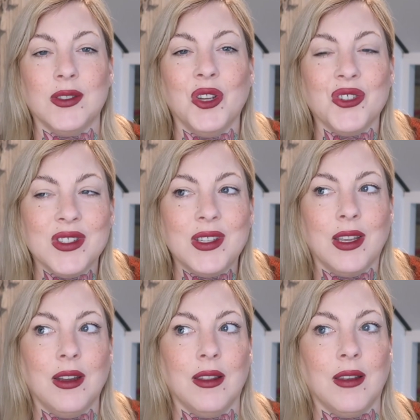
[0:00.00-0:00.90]
So you're just
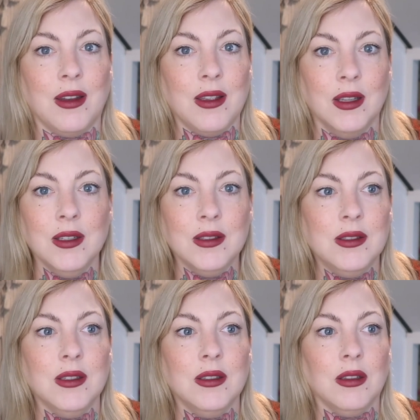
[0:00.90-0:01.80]
getting that
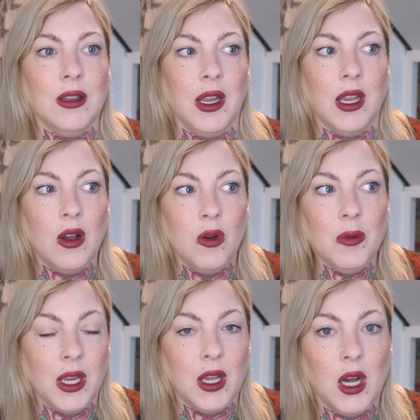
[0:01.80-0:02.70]
instant like, oh
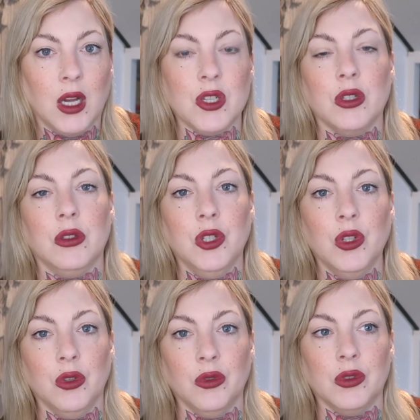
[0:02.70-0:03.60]
my gosh,
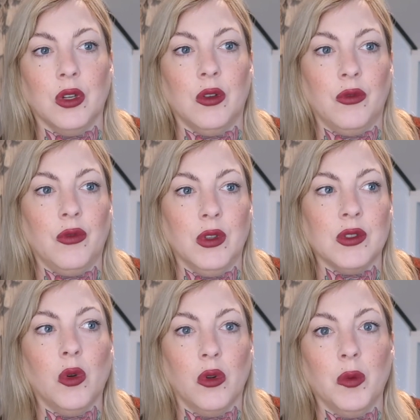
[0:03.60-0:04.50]
news of
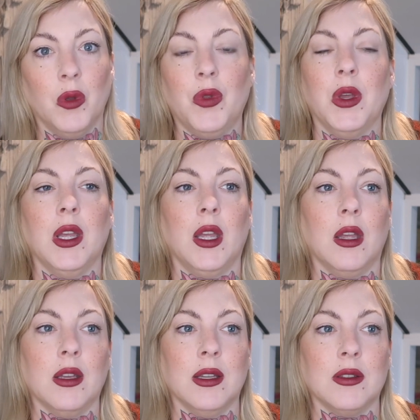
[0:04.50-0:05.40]
this horrible thing.
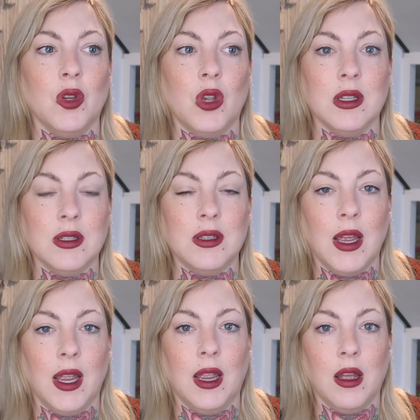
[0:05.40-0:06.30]
And so you can
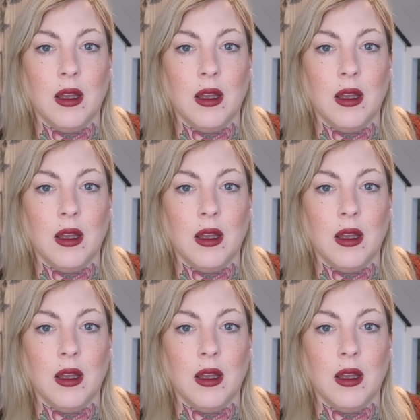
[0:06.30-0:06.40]
stay